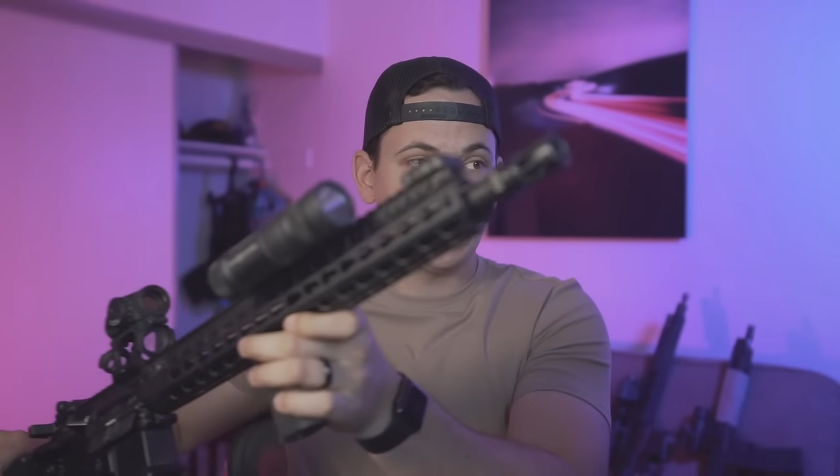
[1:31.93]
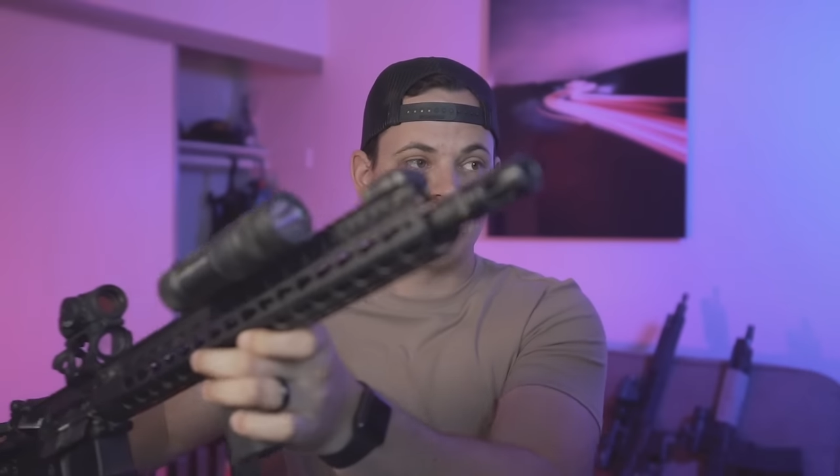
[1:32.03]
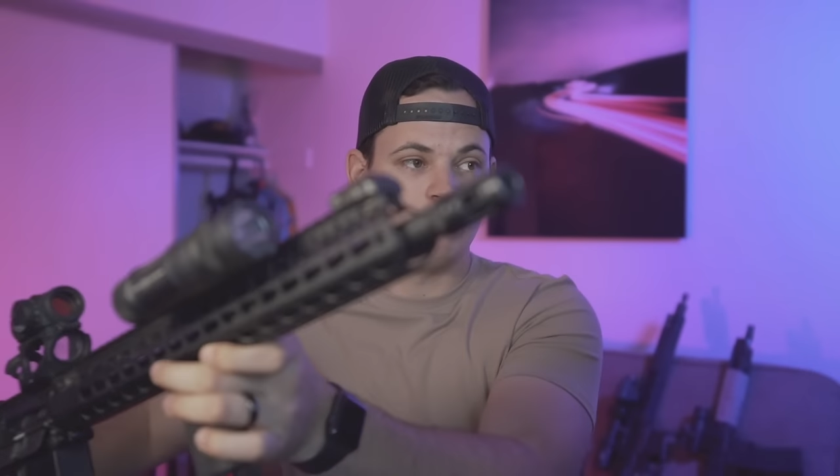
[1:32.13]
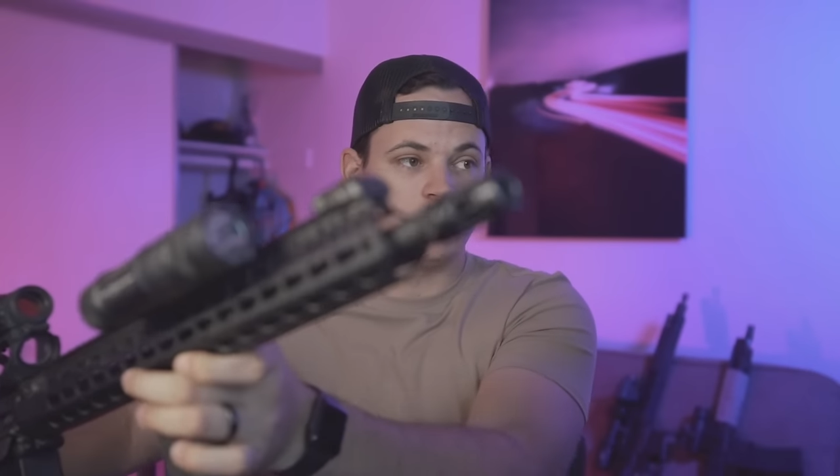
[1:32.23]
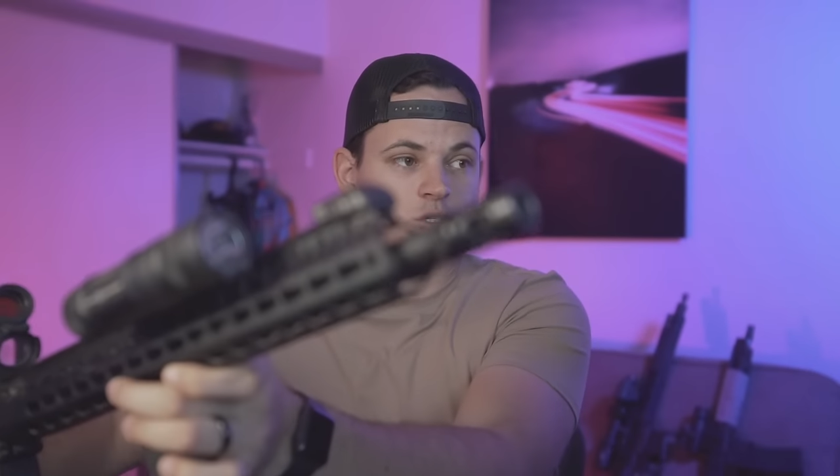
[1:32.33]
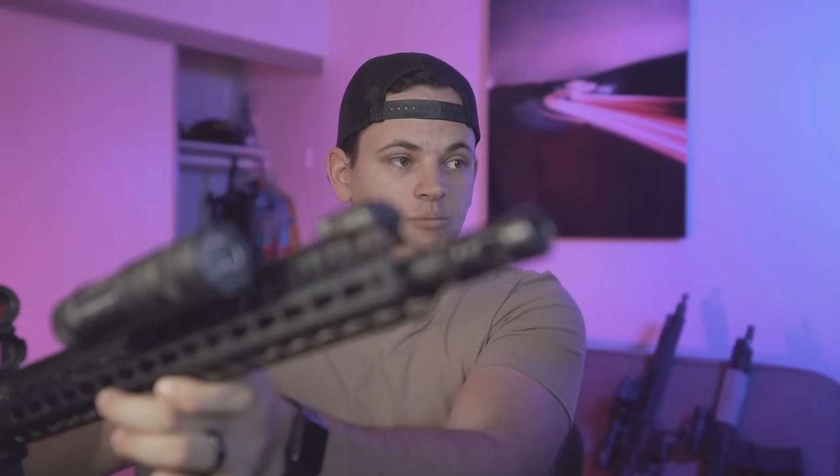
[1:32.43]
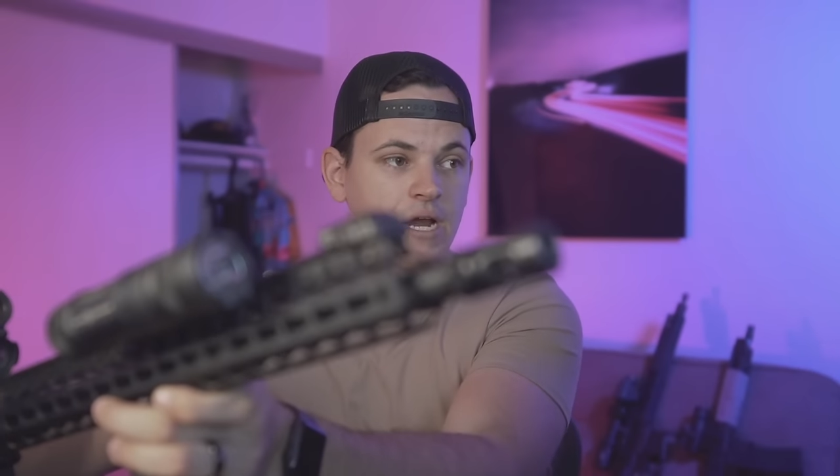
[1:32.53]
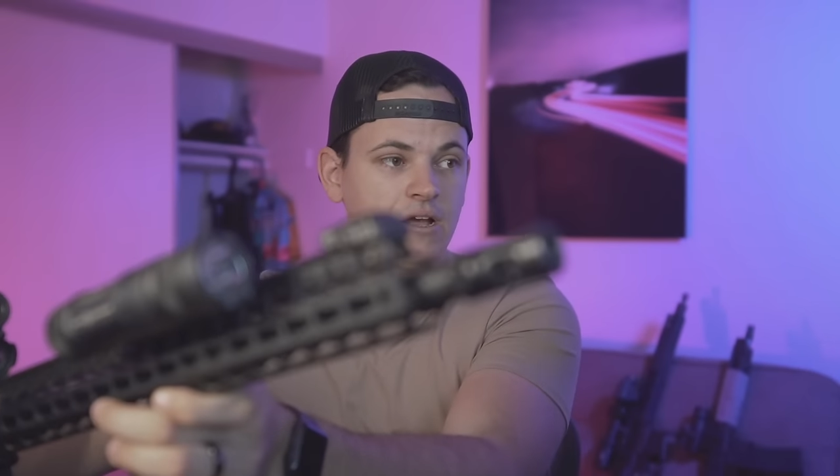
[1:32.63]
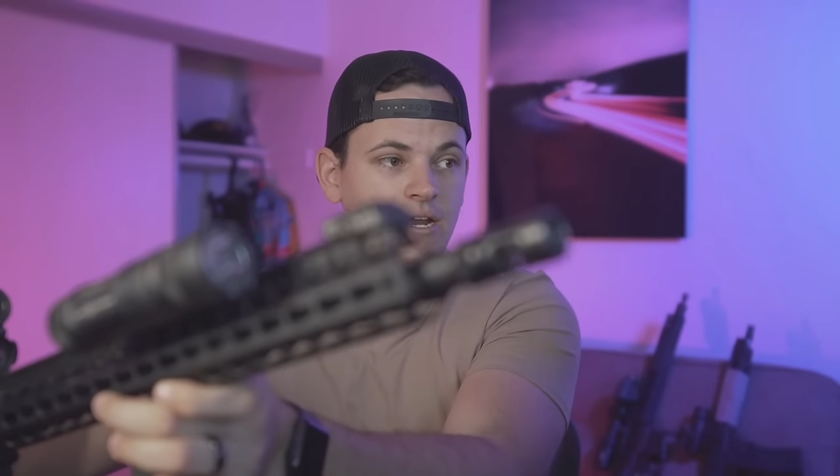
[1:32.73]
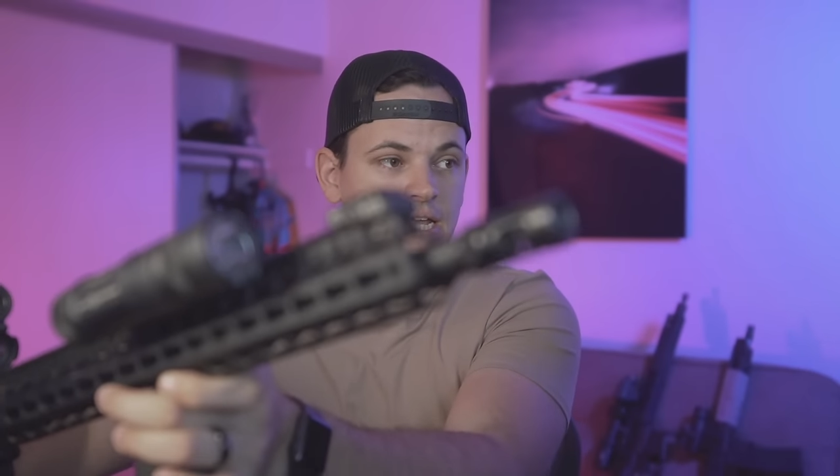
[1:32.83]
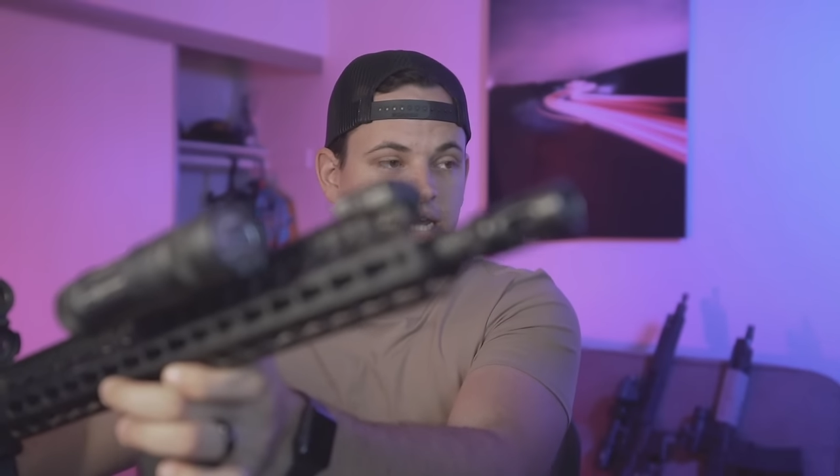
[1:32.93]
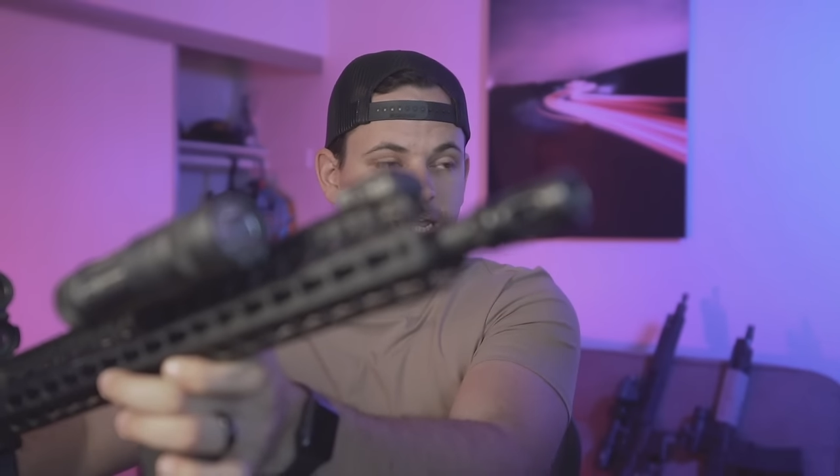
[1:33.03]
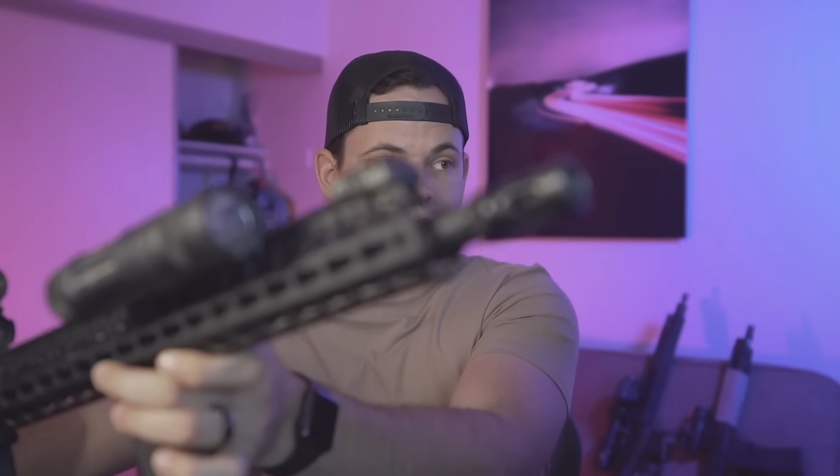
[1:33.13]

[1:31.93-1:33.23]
have a muzzle brake on it. It